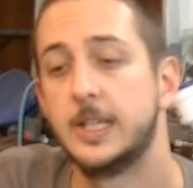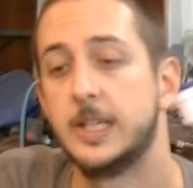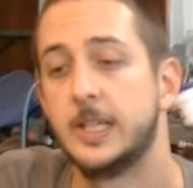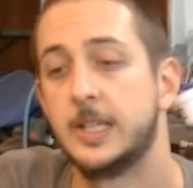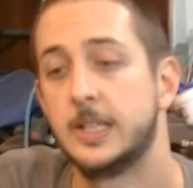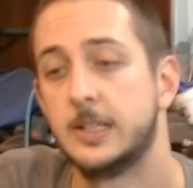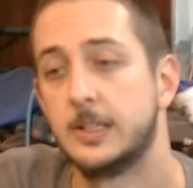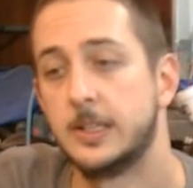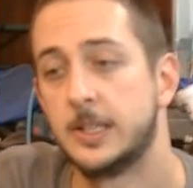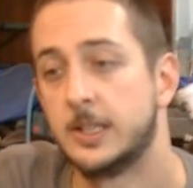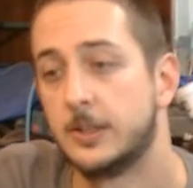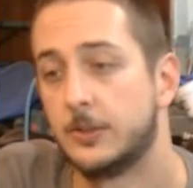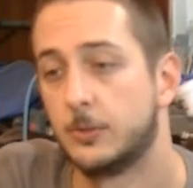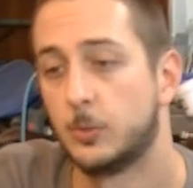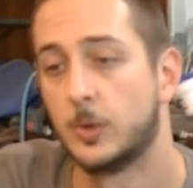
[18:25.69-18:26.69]
it
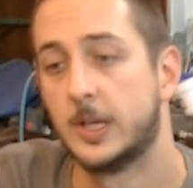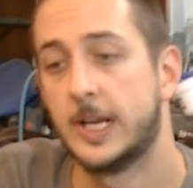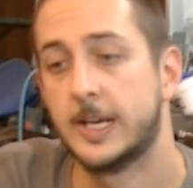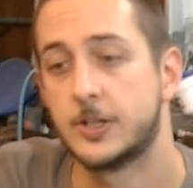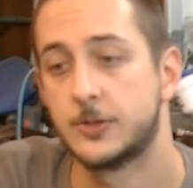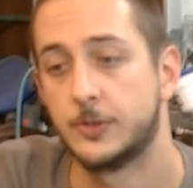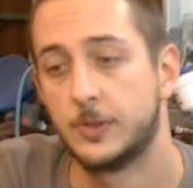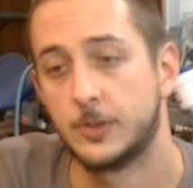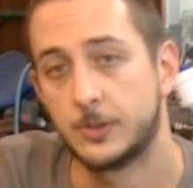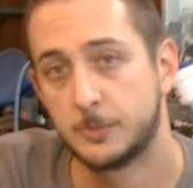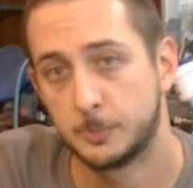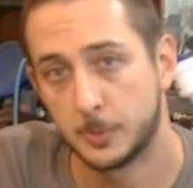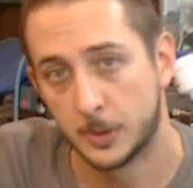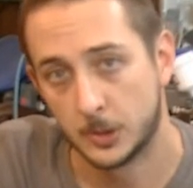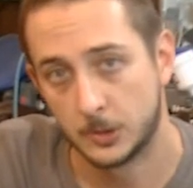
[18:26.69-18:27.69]
is what actually
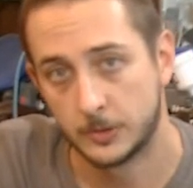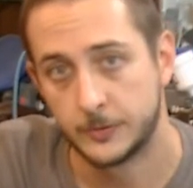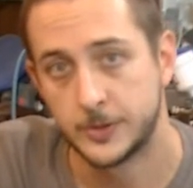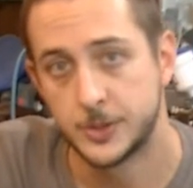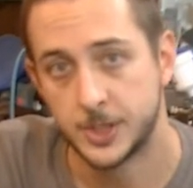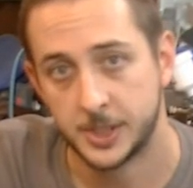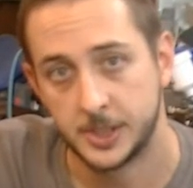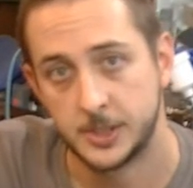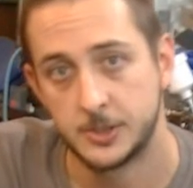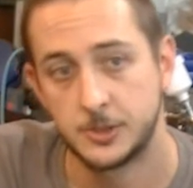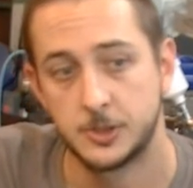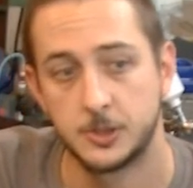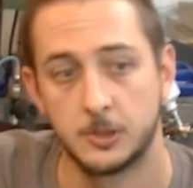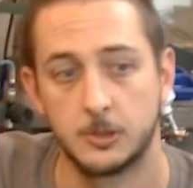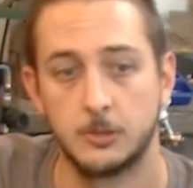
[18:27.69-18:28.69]
spurred the
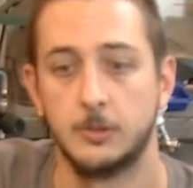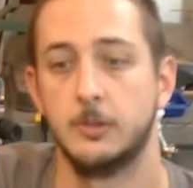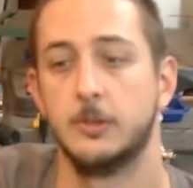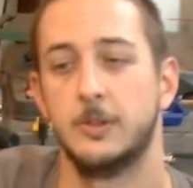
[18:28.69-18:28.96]
change, or